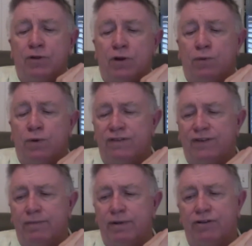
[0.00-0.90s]
With
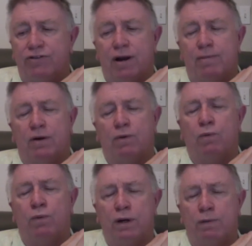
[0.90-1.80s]
developmental trauma,
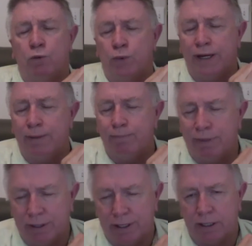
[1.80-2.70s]
we're
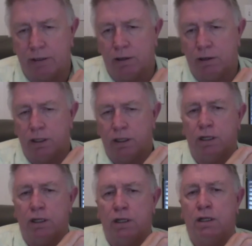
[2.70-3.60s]
rebuilding their
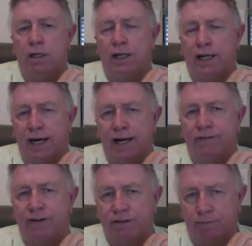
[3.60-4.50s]
whole life
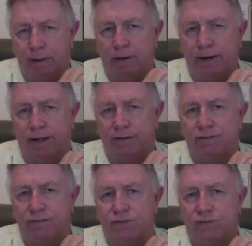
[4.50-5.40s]

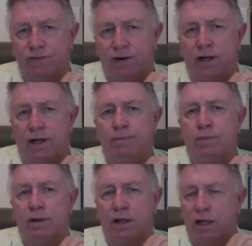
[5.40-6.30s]
experience from
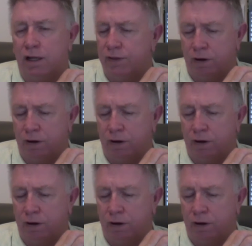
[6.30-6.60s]
their